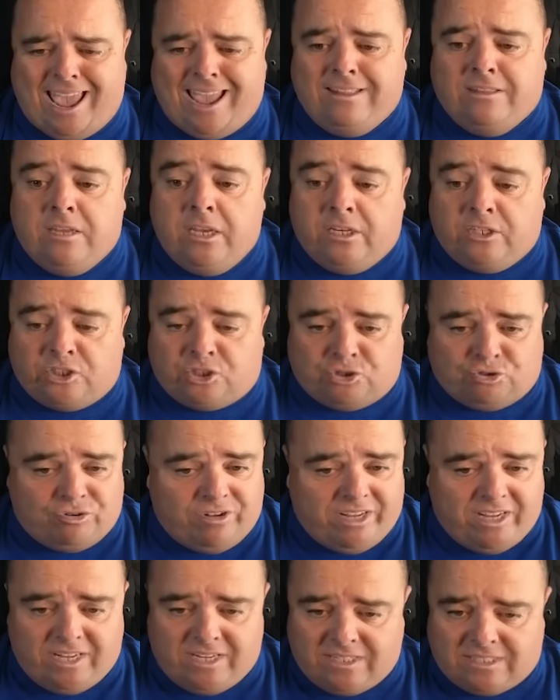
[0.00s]

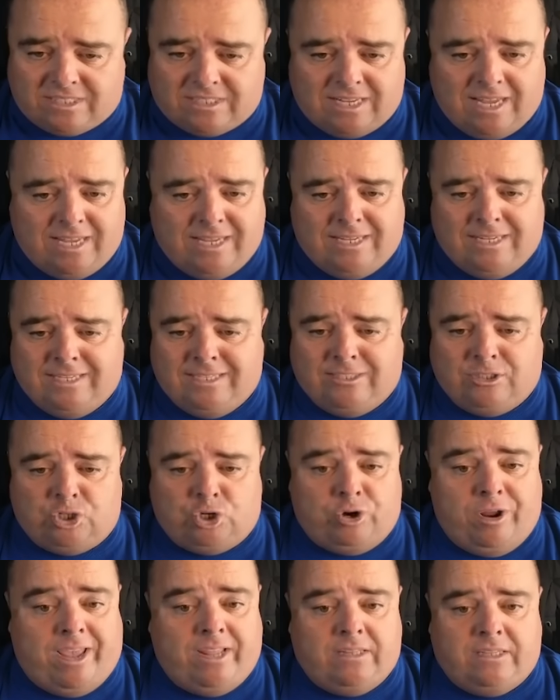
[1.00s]
industries,
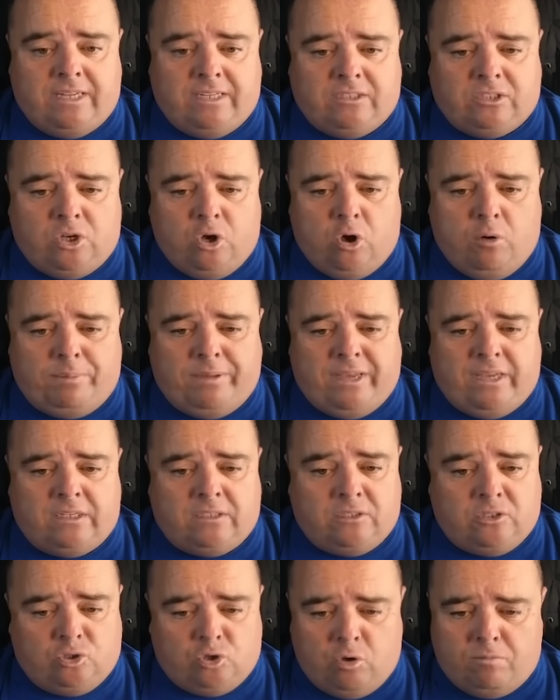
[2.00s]
trending
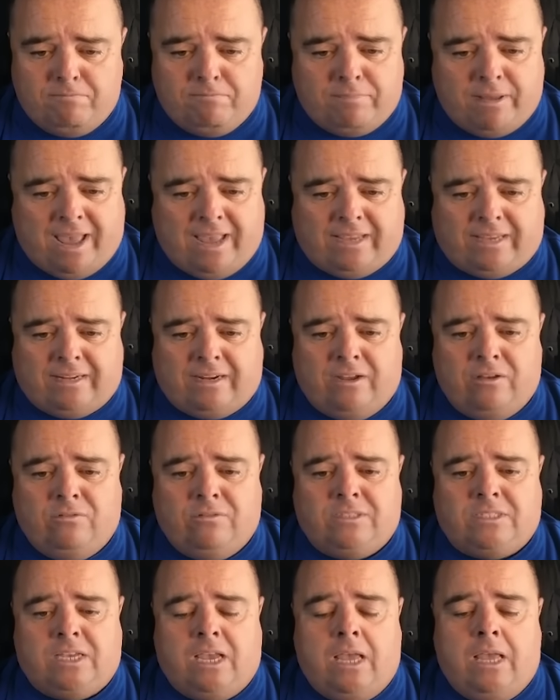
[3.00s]
topics, zoom
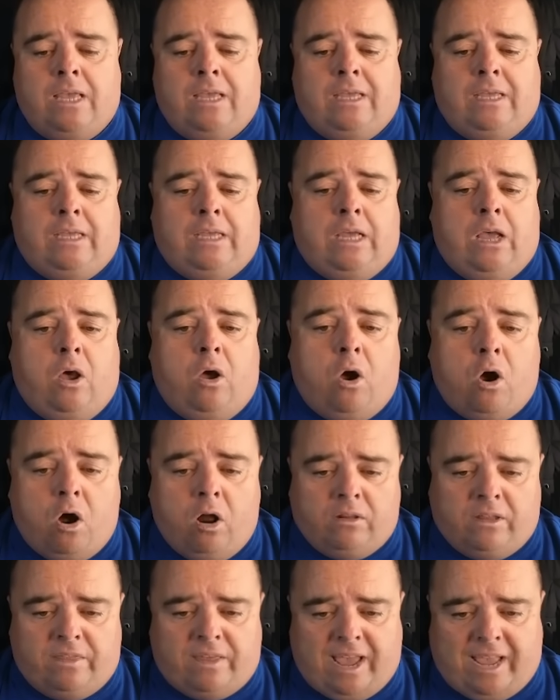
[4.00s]
backgrounds,
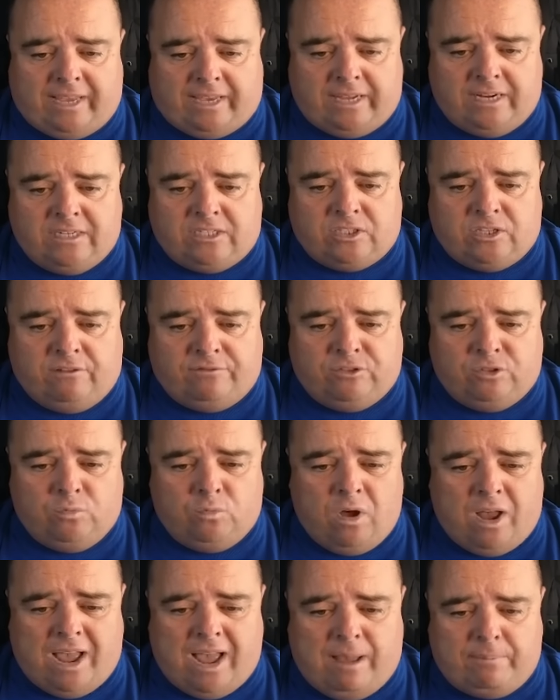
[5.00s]
all of that kind of stuff. So
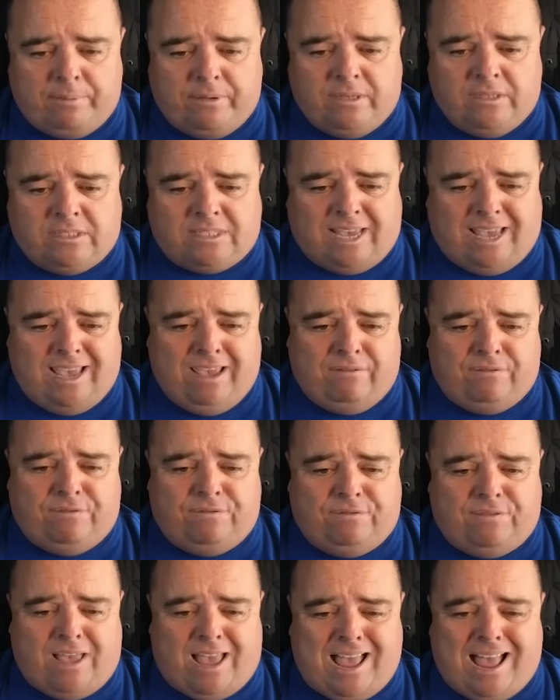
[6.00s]
what happens
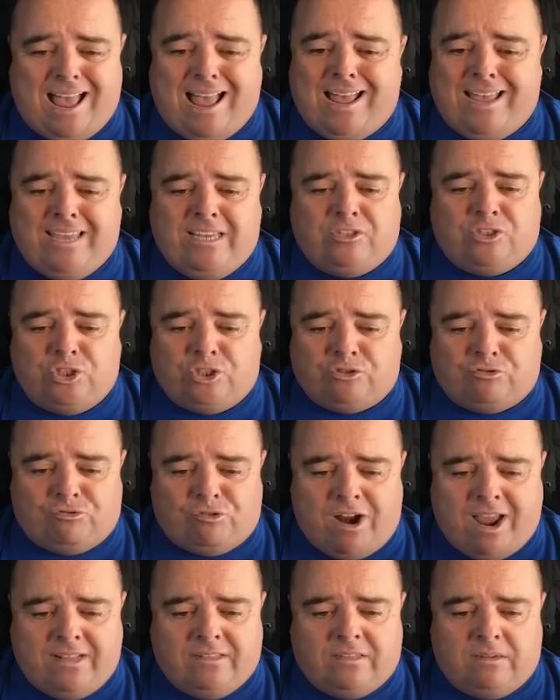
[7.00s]
if I just
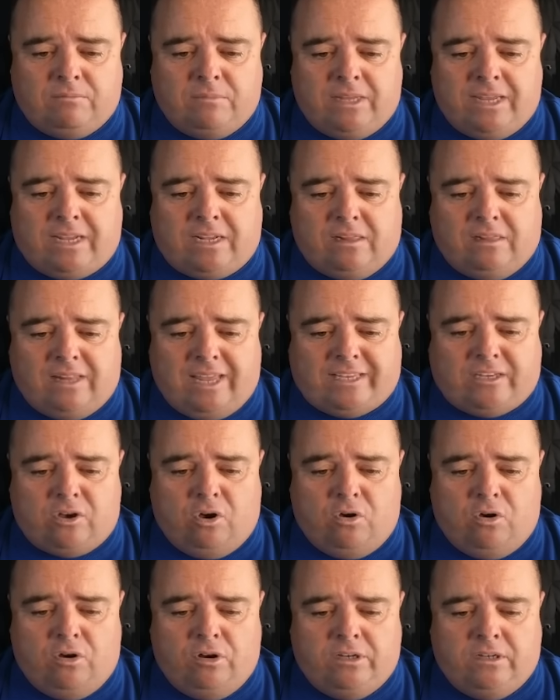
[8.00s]
randomly click
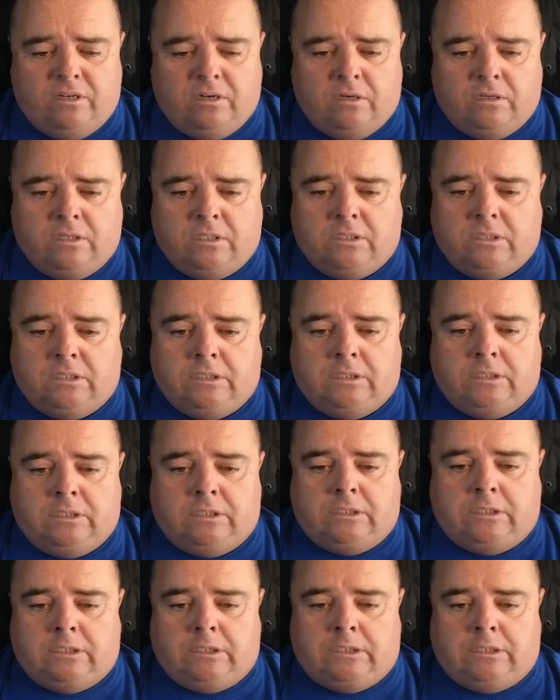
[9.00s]
on
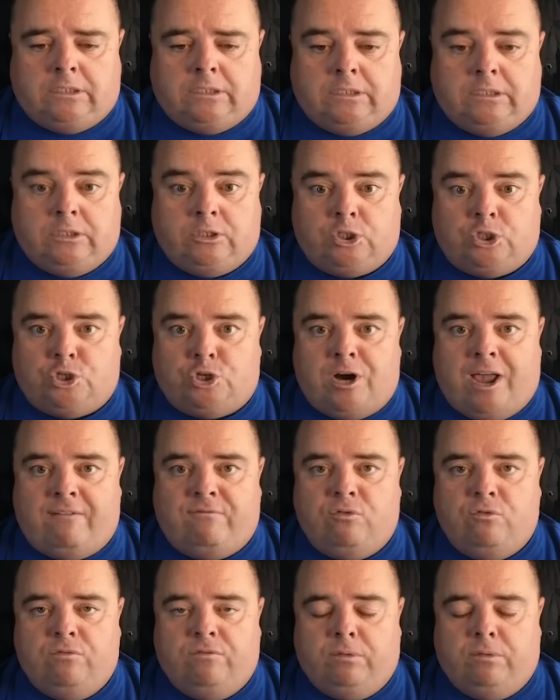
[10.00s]
travel